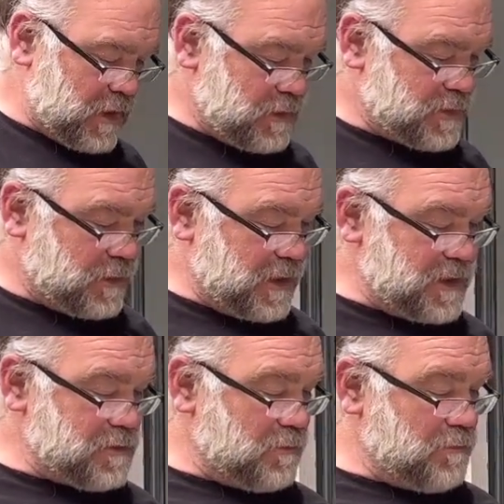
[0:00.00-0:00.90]
So
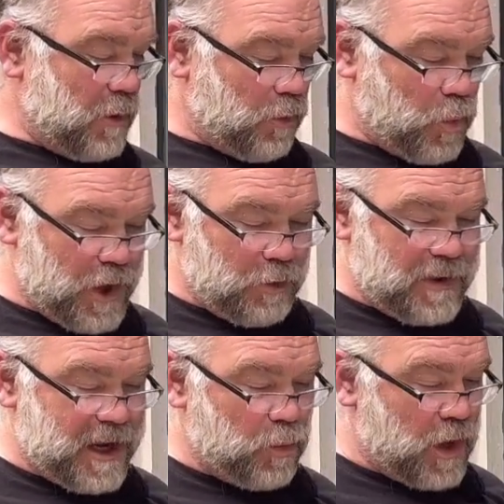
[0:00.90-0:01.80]
these are
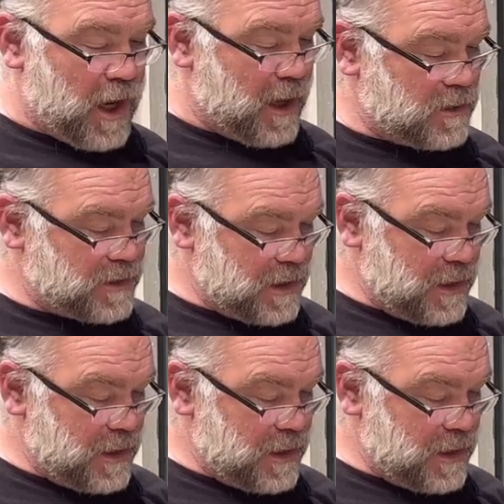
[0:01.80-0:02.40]
well-made wires.